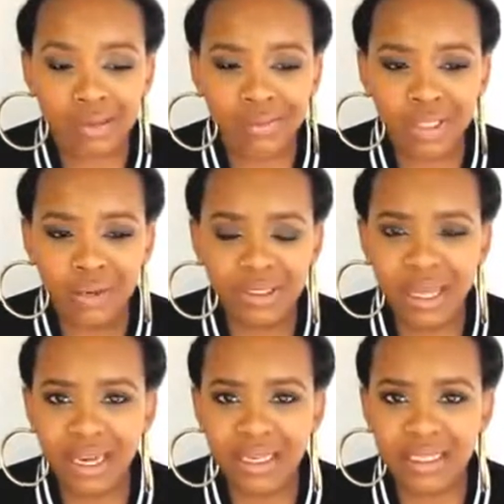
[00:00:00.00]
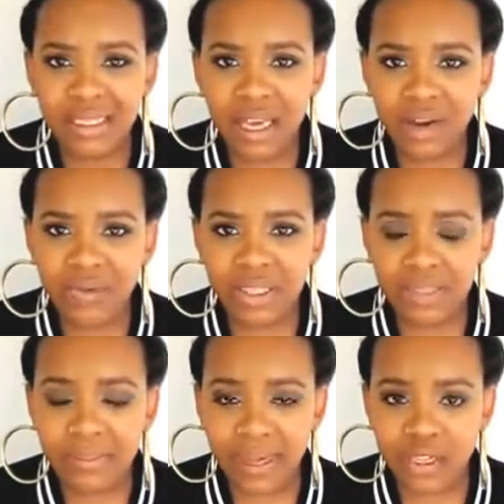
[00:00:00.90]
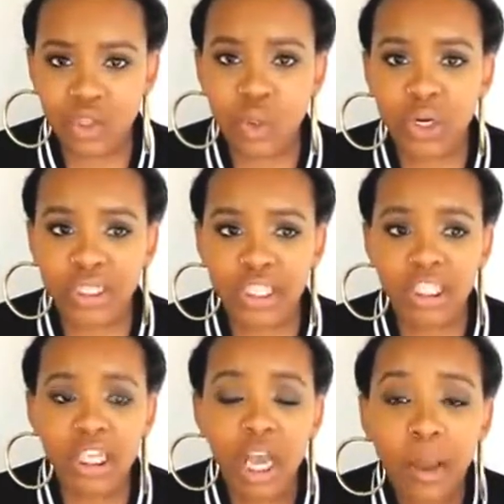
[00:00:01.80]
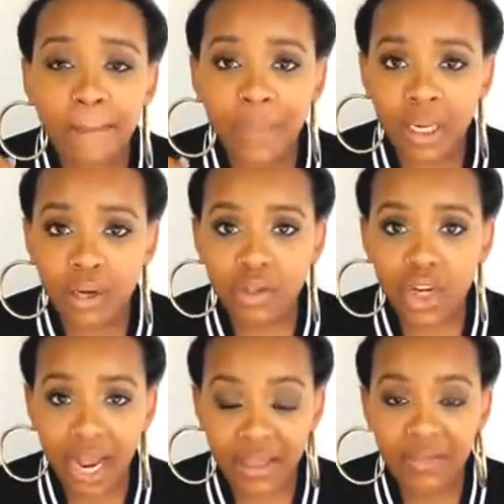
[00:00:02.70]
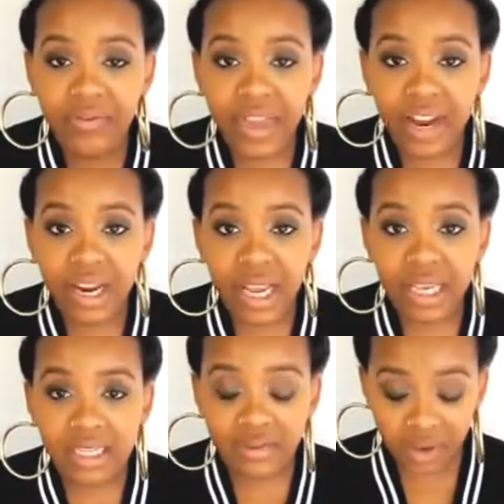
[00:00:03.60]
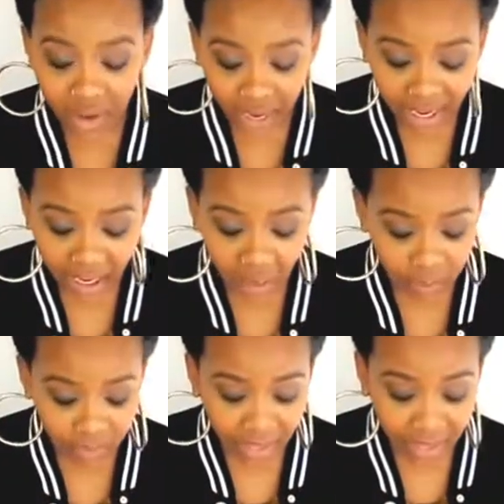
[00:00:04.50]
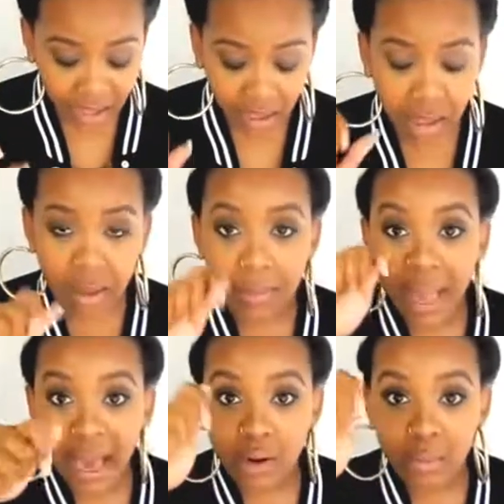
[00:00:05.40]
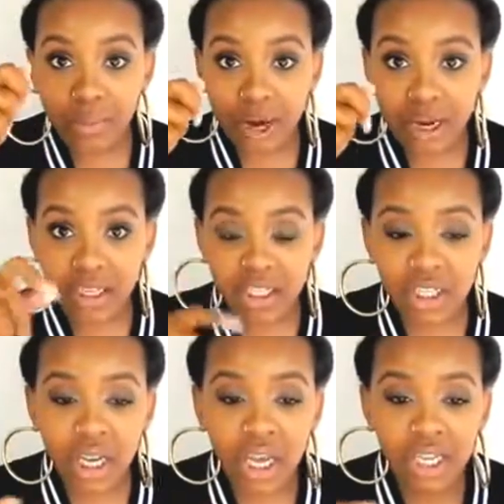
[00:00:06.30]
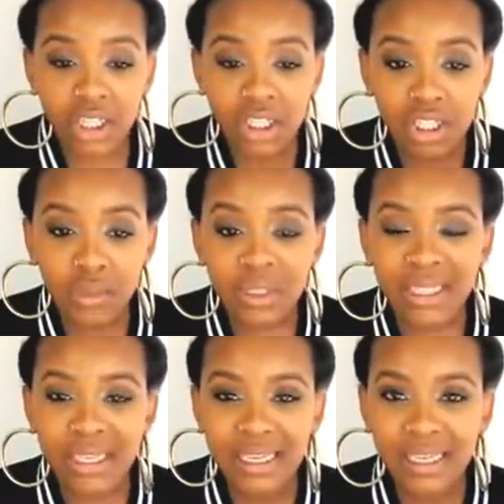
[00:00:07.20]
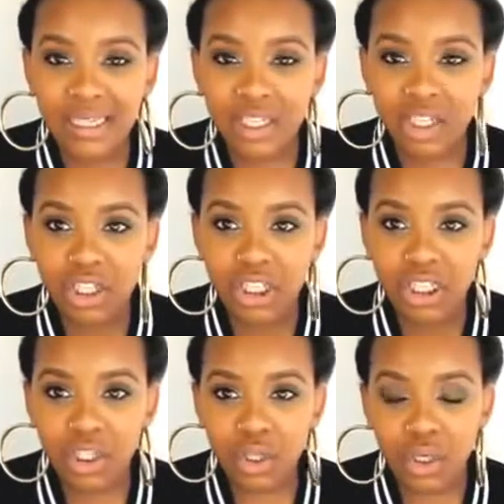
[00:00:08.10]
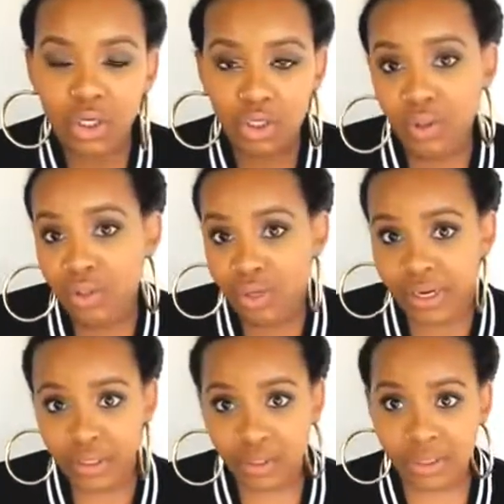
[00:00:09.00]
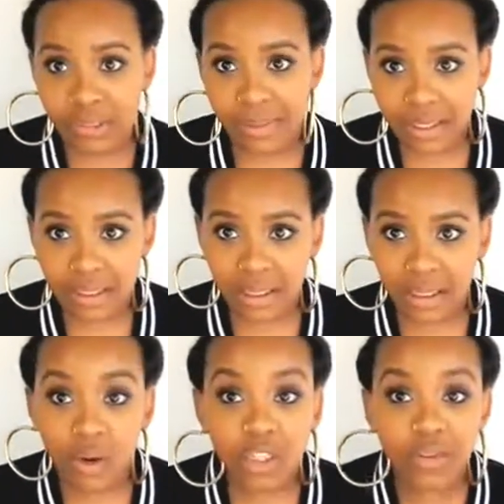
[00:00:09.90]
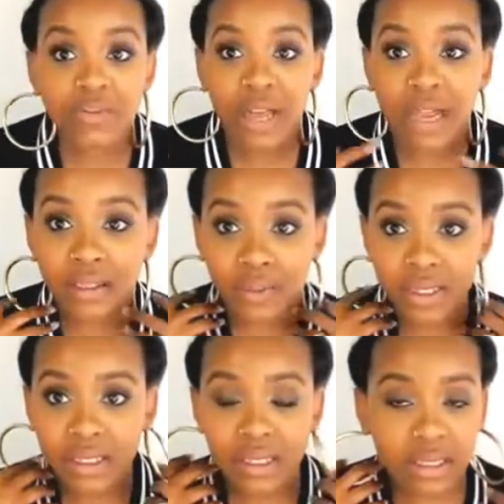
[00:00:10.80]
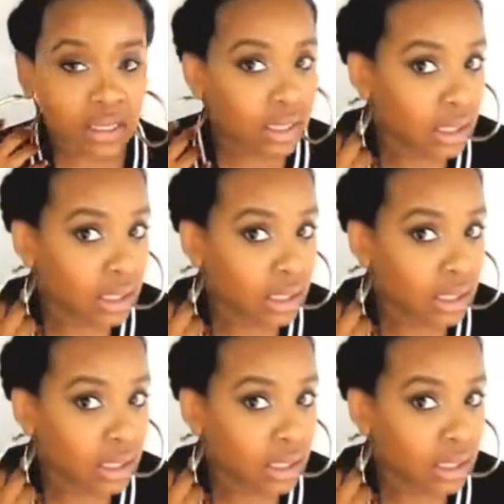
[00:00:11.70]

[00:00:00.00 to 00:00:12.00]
So it's kind of self-explanatory. Just blow dry the very ends of your hair with like a paddle brush, just so it's easier to two-strand twist basically, or to flat twist.